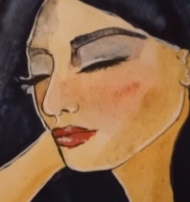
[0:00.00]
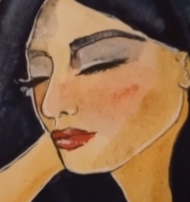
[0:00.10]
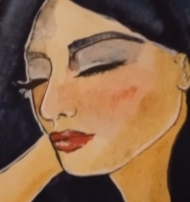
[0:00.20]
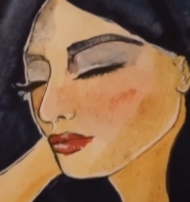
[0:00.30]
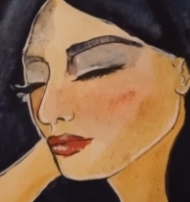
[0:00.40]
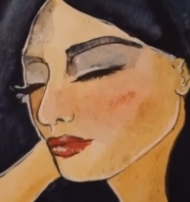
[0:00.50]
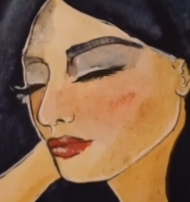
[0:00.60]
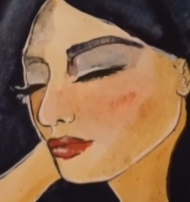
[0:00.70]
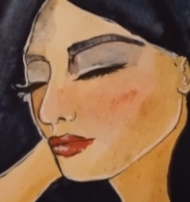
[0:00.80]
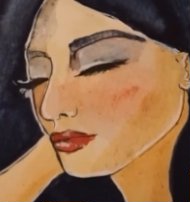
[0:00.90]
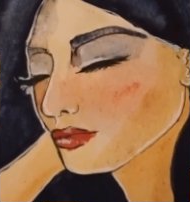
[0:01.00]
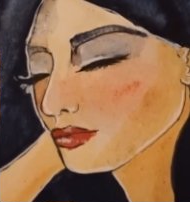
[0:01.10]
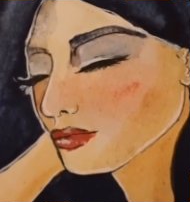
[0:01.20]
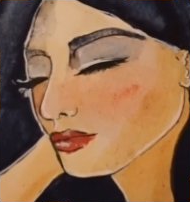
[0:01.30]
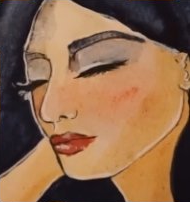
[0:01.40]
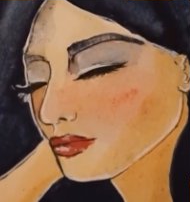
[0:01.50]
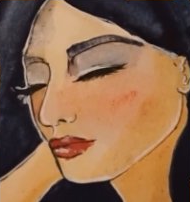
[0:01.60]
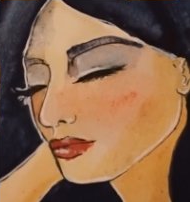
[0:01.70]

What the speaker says: Nothing is said.